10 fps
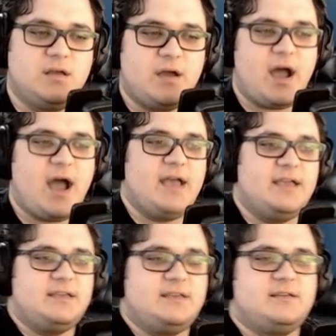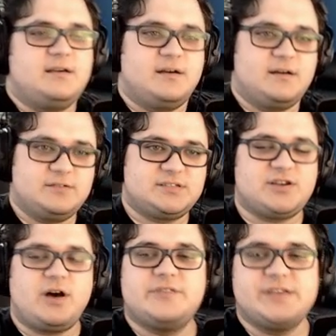I
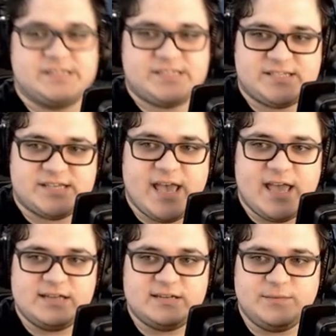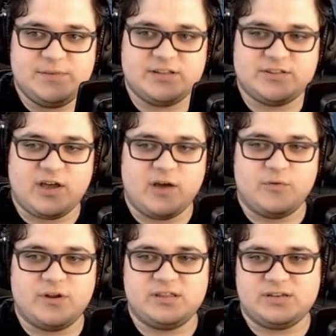saw this and immediately thought,
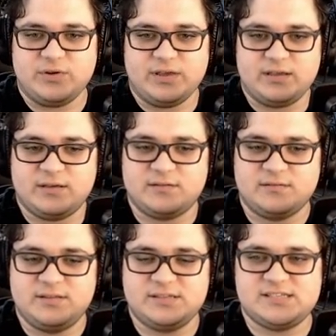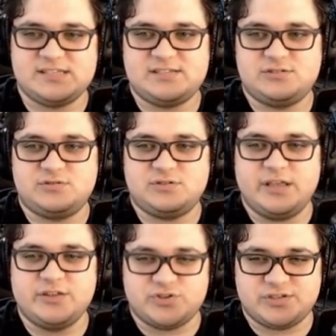what are they doing? This is
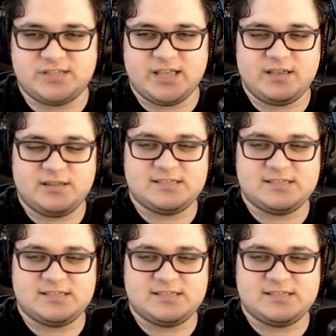interesting.